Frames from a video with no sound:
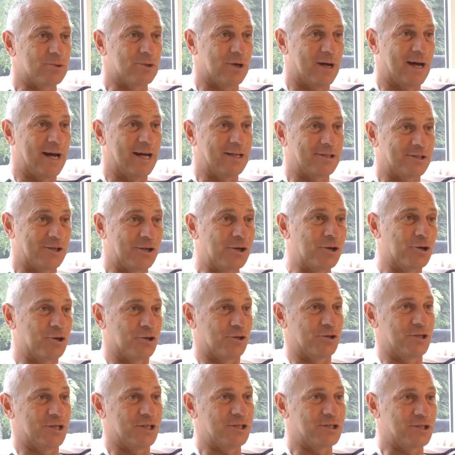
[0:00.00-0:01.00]
so I had to look
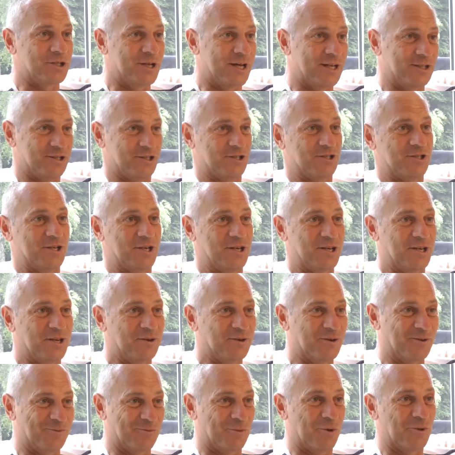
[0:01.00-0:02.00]
on the internet to see
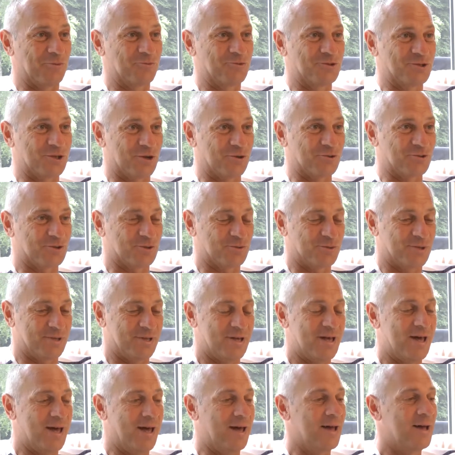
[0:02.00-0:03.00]
of what results were
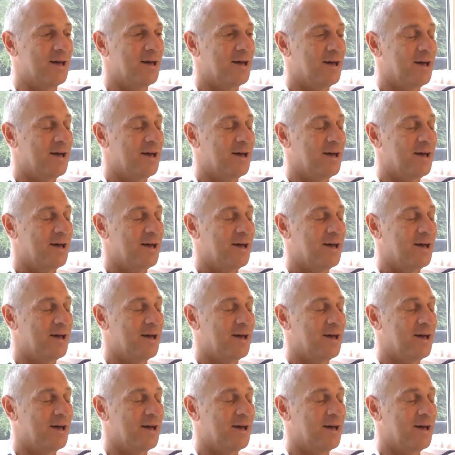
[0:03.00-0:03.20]
there,